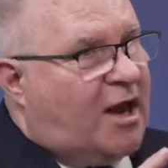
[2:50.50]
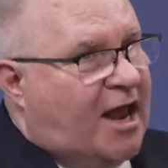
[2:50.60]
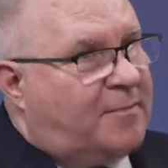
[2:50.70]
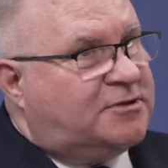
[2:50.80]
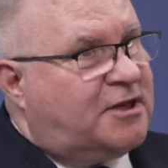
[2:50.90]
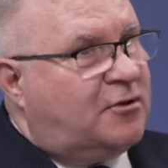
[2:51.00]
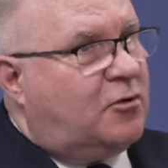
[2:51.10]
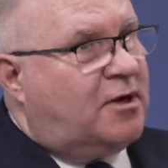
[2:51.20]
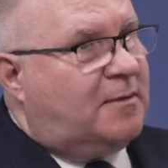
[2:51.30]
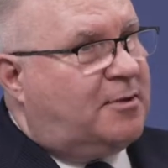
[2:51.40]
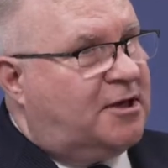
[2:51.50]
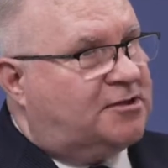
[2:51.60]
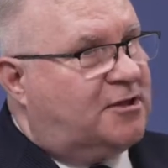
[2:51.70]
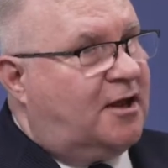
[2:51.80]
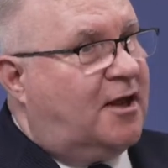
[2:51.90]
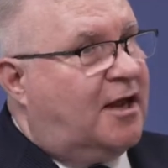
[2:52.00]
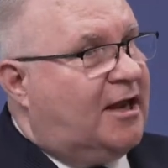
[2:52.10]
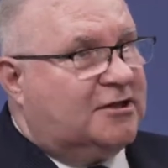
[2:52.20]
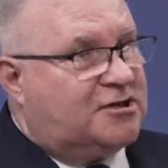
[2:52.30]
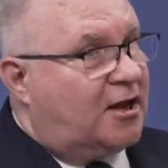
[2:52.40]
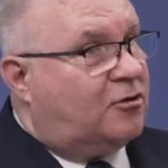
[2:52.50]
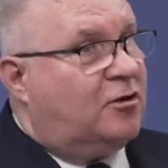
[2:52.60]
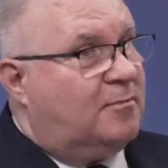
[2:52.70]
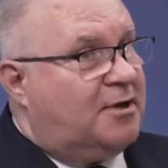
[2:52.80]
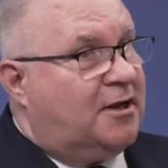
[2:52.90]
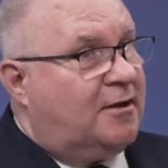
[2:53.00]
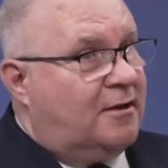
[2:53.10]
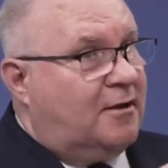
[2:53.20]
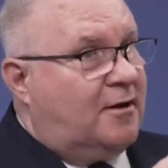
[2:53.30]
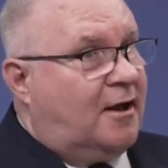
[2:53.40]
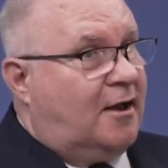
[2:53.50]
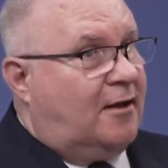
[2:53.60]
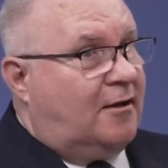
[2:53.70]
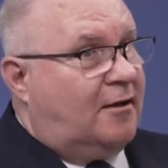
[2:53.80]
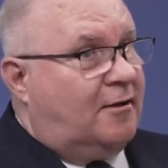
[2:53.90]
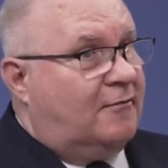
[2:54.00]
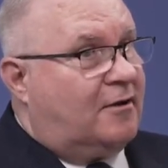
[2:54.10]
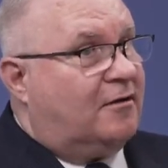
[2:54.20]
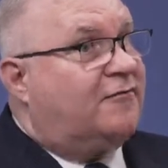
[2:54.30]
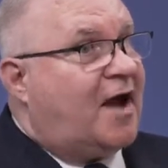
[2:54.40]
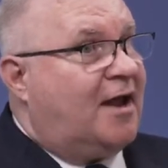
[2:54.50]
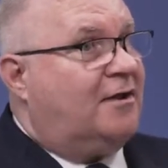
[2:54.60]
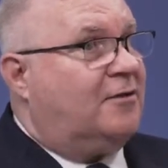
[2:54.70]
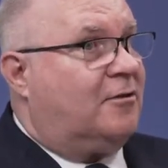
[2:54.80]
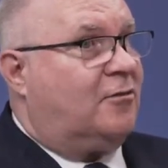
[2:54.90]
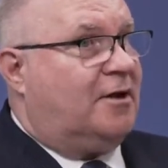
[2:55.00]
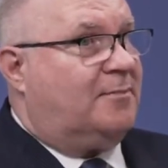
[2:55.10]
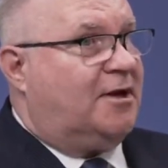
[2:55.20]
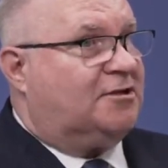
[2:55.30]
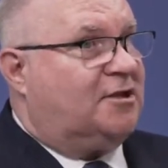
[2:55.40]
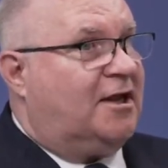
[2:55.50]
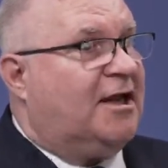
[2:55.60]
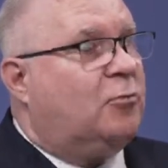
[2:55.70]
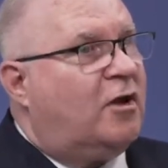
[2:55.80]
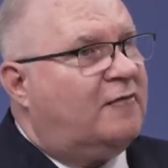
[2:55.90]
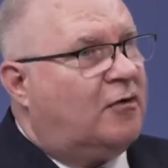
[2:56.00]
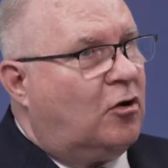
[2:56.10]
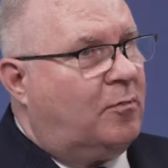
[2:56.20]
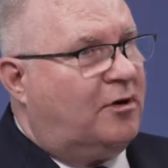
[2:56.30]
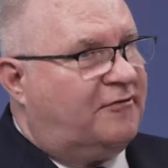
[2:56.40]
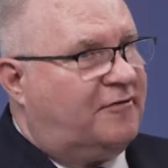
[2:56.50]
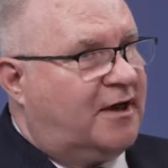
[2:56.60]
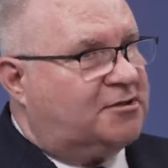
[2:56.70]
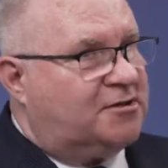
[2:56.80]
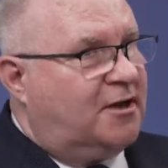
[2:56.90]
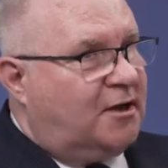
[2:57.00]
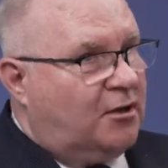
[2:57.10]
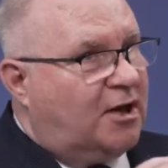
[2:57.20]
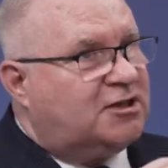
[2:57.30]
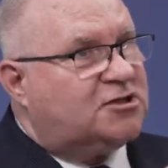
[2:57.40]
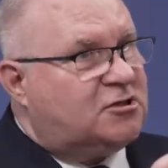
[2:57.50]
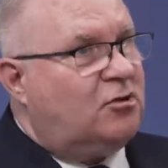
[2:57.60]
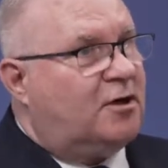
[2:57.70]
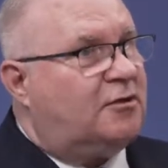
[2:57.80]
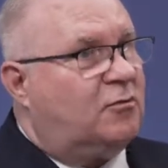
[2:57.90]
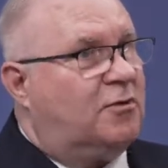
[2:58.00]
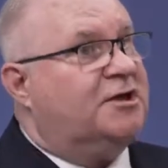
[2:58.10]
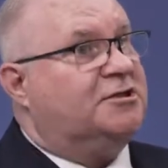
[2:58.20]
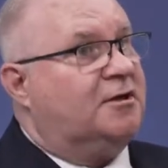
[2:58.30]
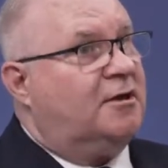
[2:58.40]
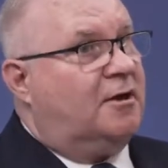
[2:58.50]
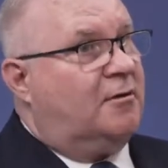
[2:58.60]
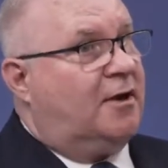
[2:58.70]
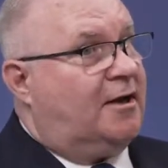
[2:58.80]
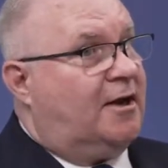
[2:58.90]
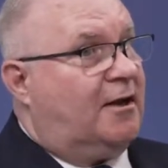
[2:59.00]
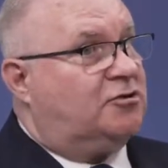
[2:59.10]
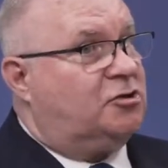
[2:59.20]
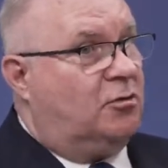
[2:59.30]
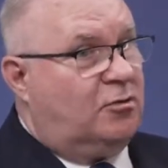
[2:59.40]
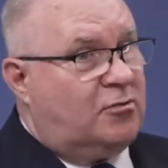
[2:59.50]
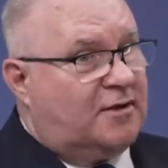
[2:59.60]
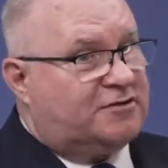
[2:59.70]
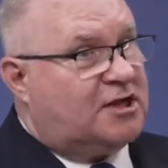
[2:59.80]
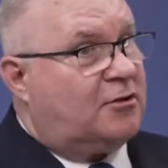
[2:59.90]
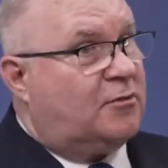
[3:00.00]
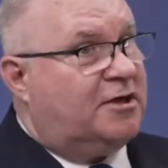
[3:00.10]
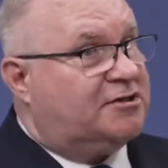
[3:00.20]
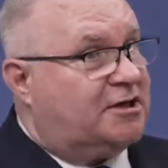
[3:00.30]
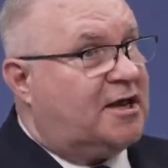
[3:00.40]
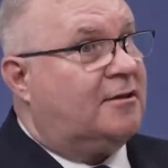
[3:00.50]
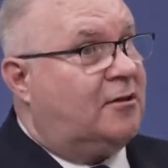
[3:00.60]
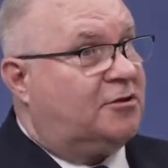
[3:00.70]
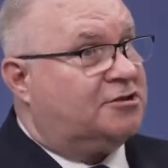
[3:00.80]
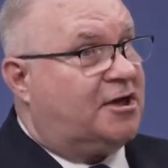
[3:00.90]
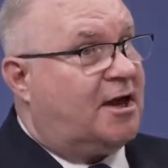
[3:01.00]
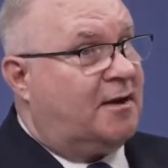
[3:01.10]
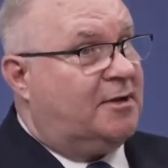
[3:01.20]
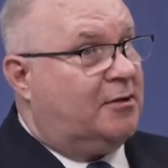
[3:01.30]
what happens on the Korean Peninsula is not going to be confined to the Korean Peninsula. Mm-hmm. It will have global effects. Right. Now, let's just look at the region right now. So you have South Korea as the 10th largest economy